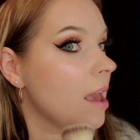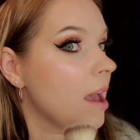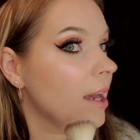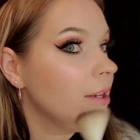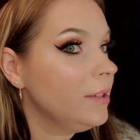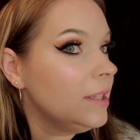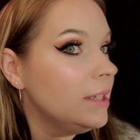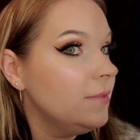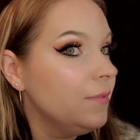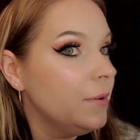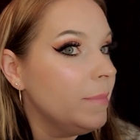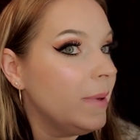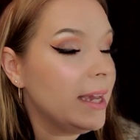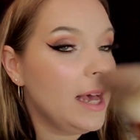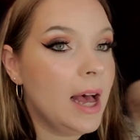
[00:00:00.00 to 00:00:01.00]
I use this for
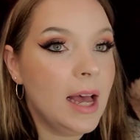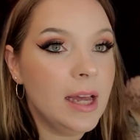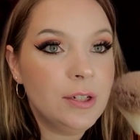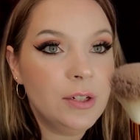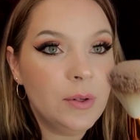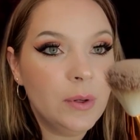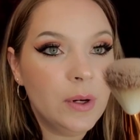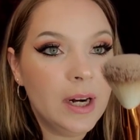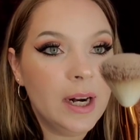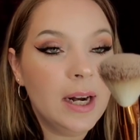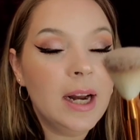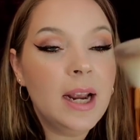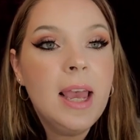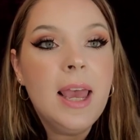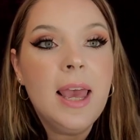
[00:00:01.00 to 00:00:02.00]
my
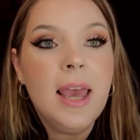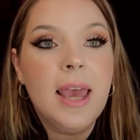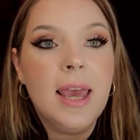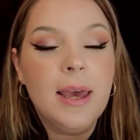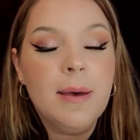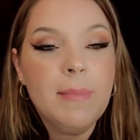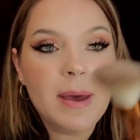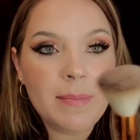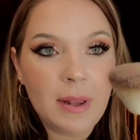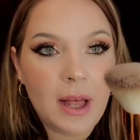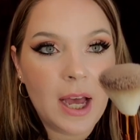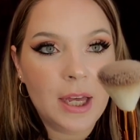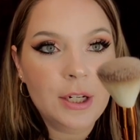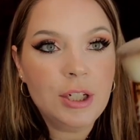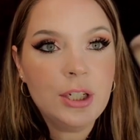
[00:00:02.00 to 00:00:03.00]
contour and my
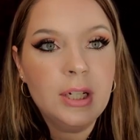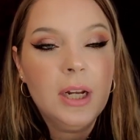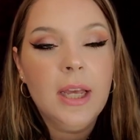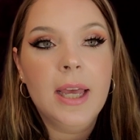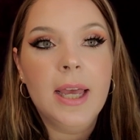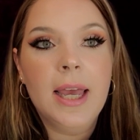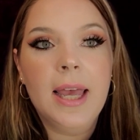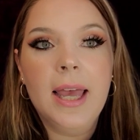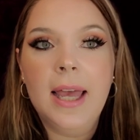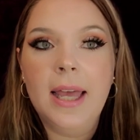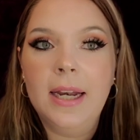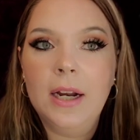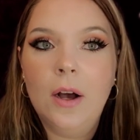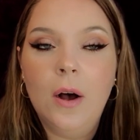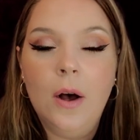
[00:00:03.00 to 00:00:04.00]
blush.
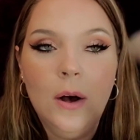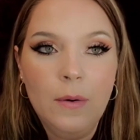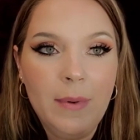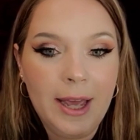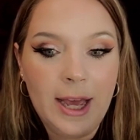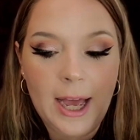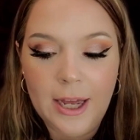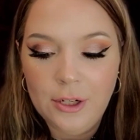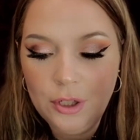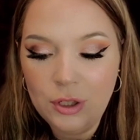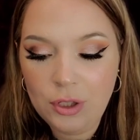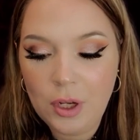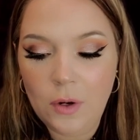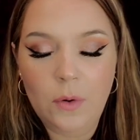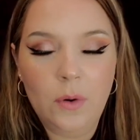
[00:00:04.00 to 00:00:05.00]
And oh my gosh,
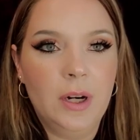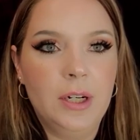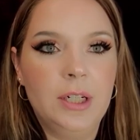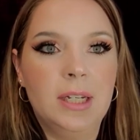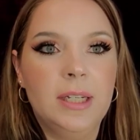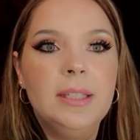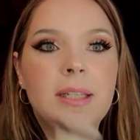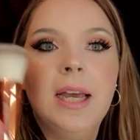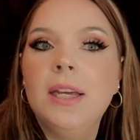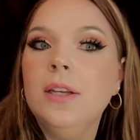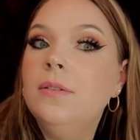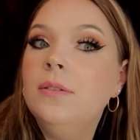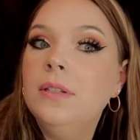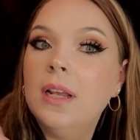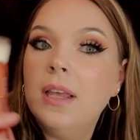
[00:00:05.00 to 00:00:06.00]
so gorgeous. I
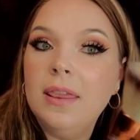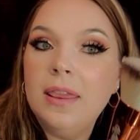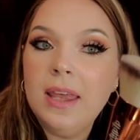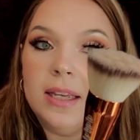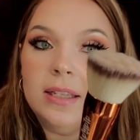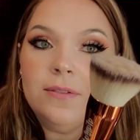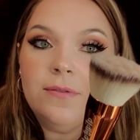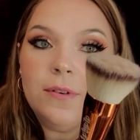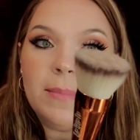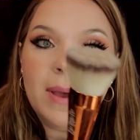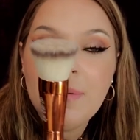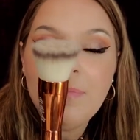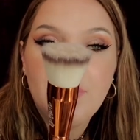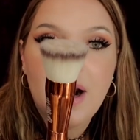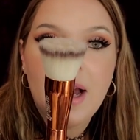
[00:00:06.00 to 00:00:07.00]
used this for
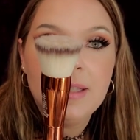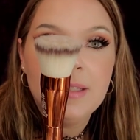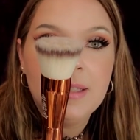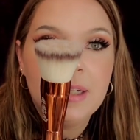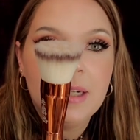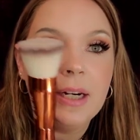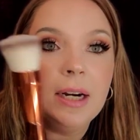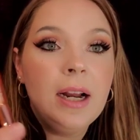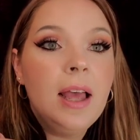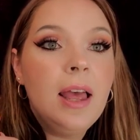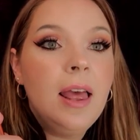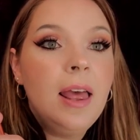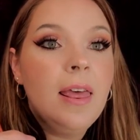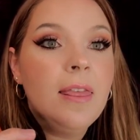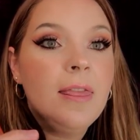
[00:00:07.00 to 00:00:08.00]
my bronzer.
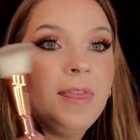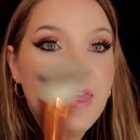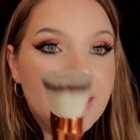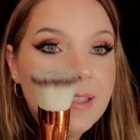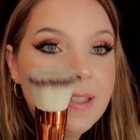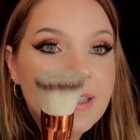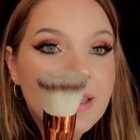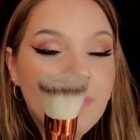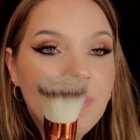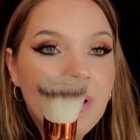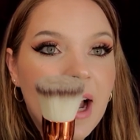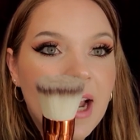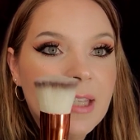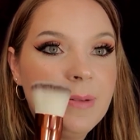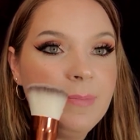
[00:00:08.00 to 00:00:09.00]
This
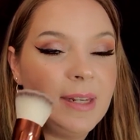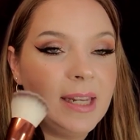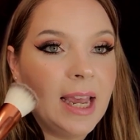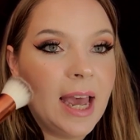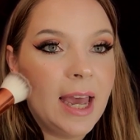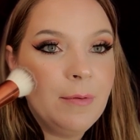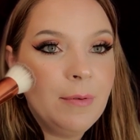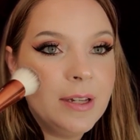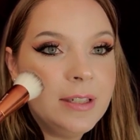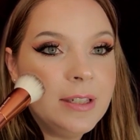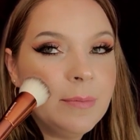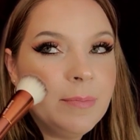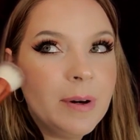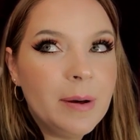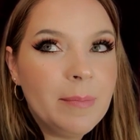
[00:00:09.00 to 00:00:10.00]
surprised me. I went
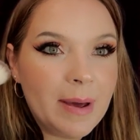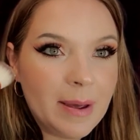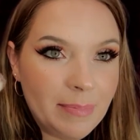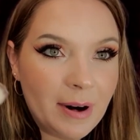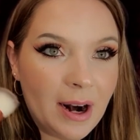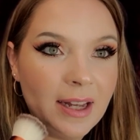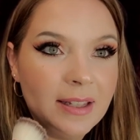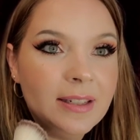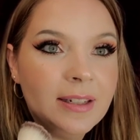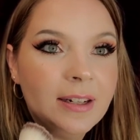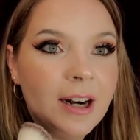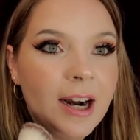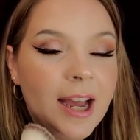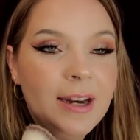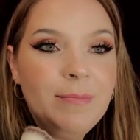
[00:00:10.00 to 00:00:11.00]
to put my
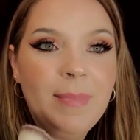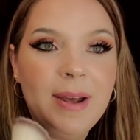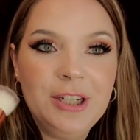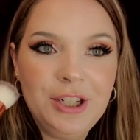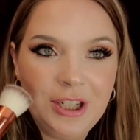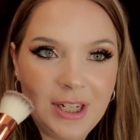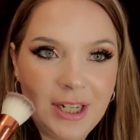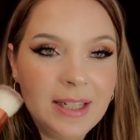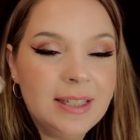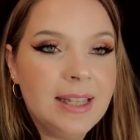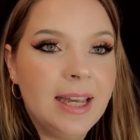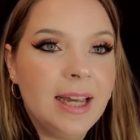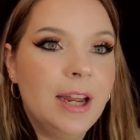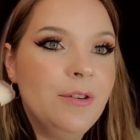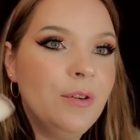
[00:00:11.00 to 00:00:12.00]
bronzer on my cheeks
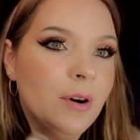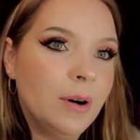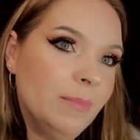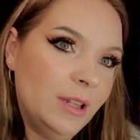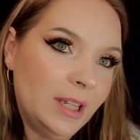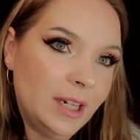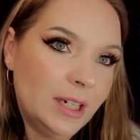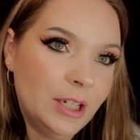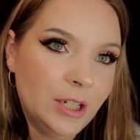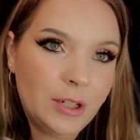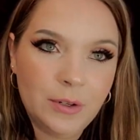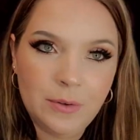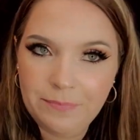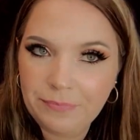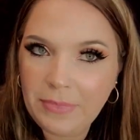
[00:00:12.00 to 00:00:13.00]
like I normally
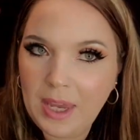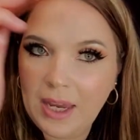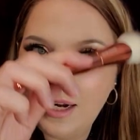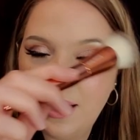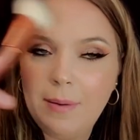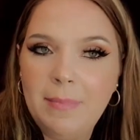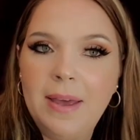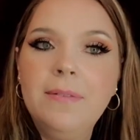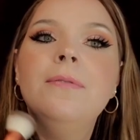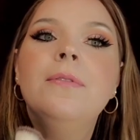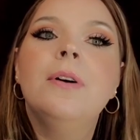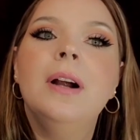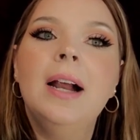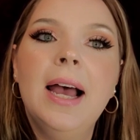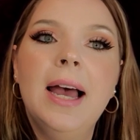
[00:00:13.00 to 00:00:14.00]
do and on my
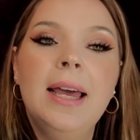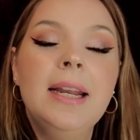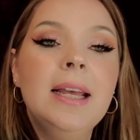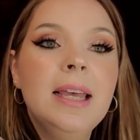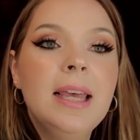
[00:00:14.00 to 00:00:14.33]
forehead.